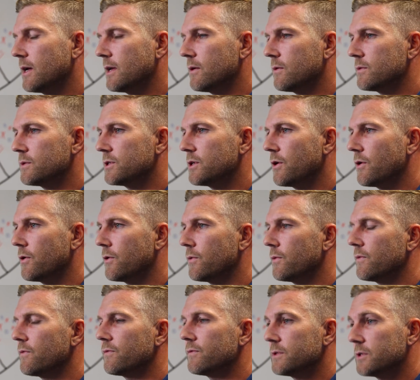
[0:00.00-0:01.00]
and also
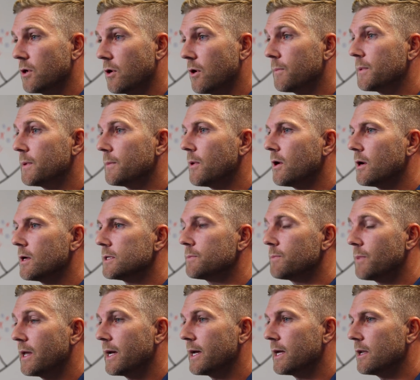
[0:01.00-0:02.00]
to optimise
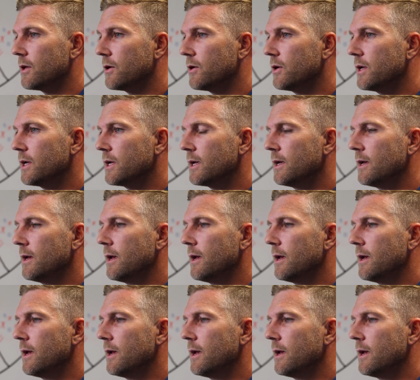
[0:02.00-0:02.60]
player learning.